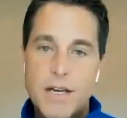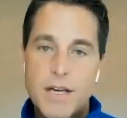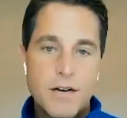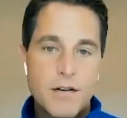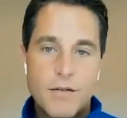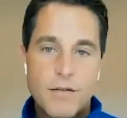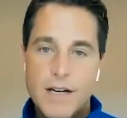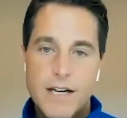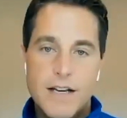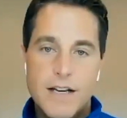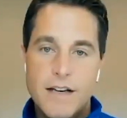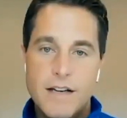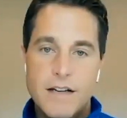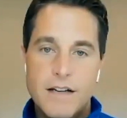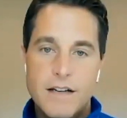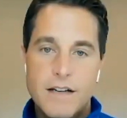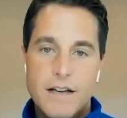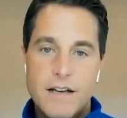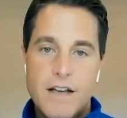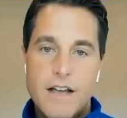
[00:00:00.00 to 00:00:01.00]
being greedy.
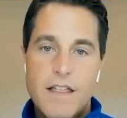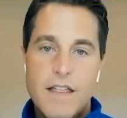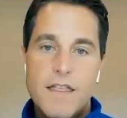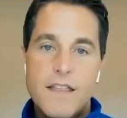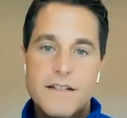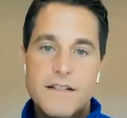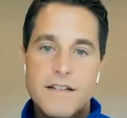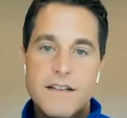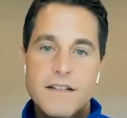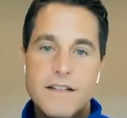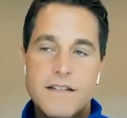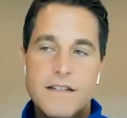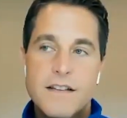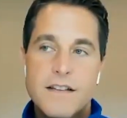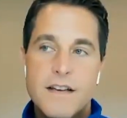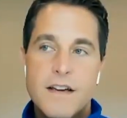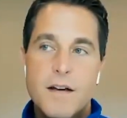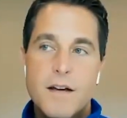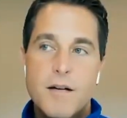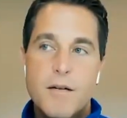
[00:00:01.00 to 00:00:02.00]
This is
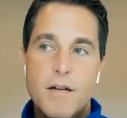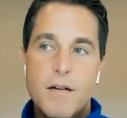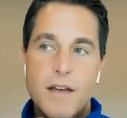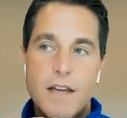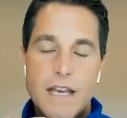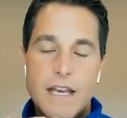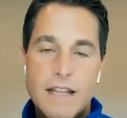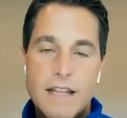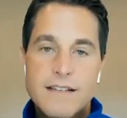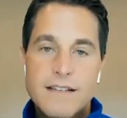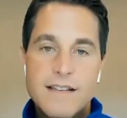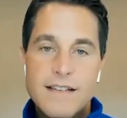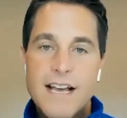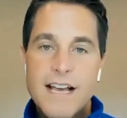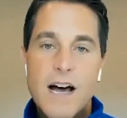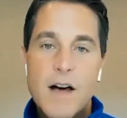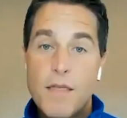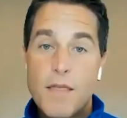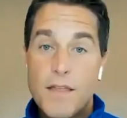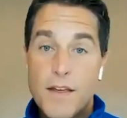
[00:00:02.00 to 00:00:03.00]

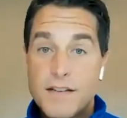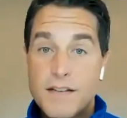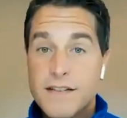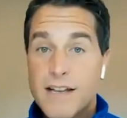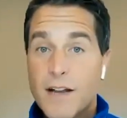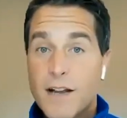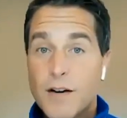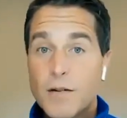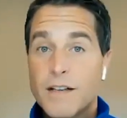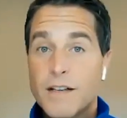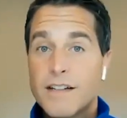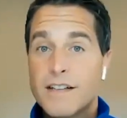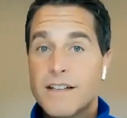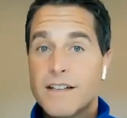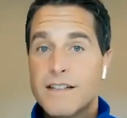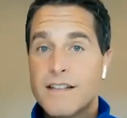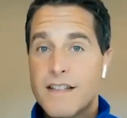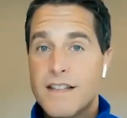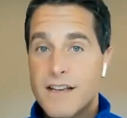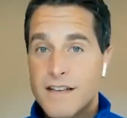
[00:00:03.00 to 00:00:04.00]
how this, not only
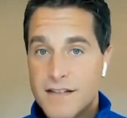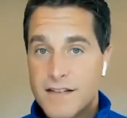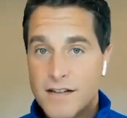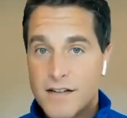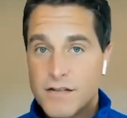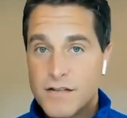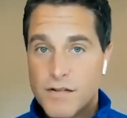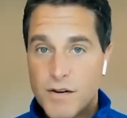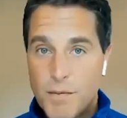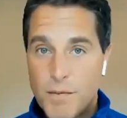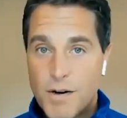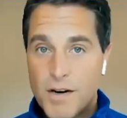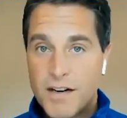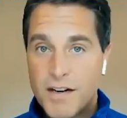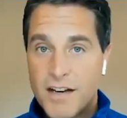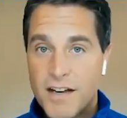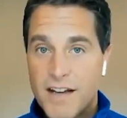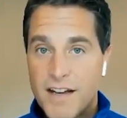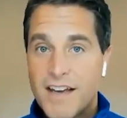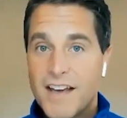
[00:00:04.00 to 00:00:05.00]
does this industry
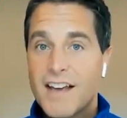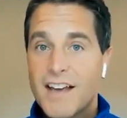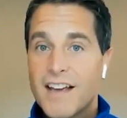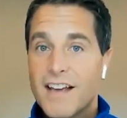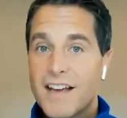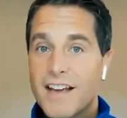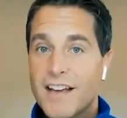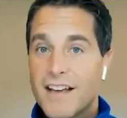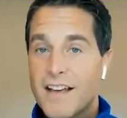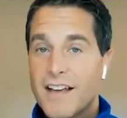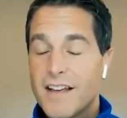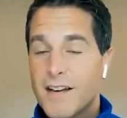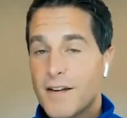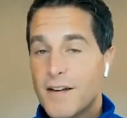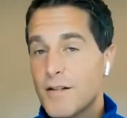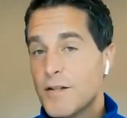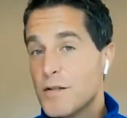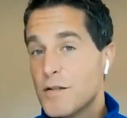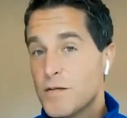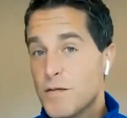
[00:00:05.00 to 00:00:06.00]
work,
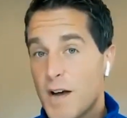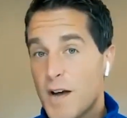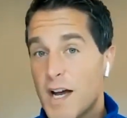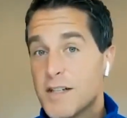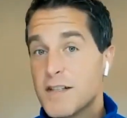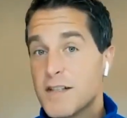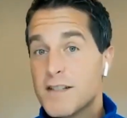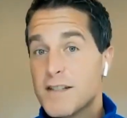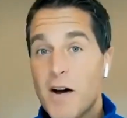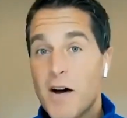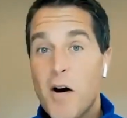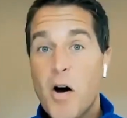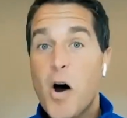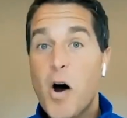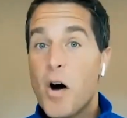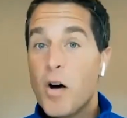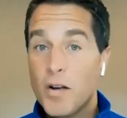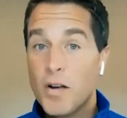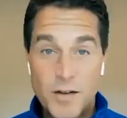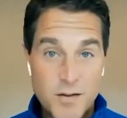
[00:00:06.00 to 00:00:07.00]
newsflash, it's how
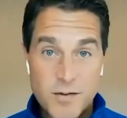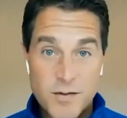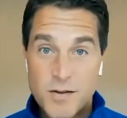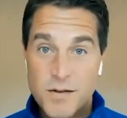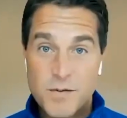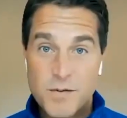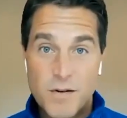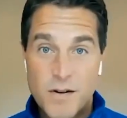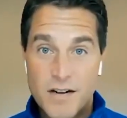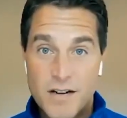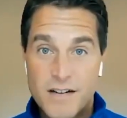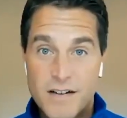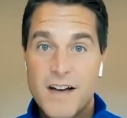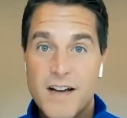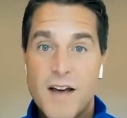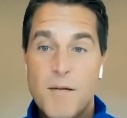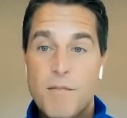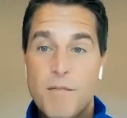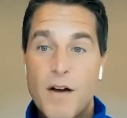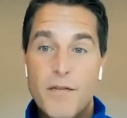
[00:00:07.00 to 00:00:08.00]
all industries work.
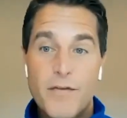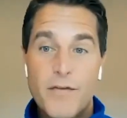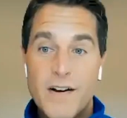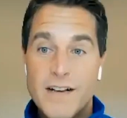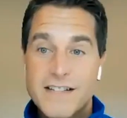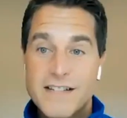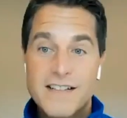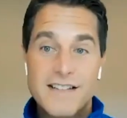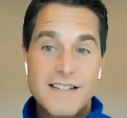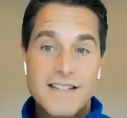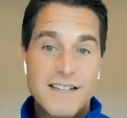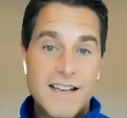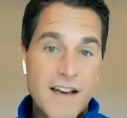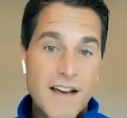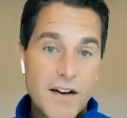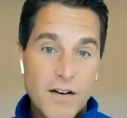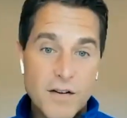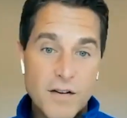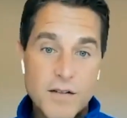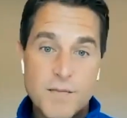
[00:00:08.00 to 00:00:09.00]
My friends in
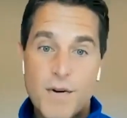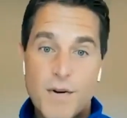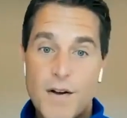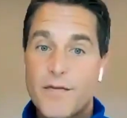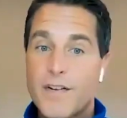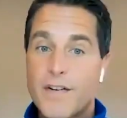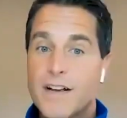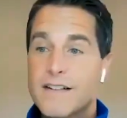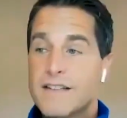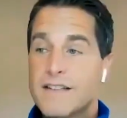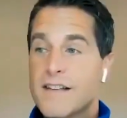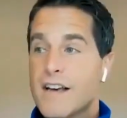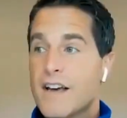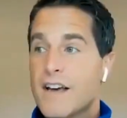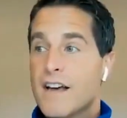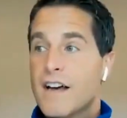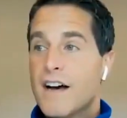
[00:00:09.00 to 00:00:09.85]
sales, my friends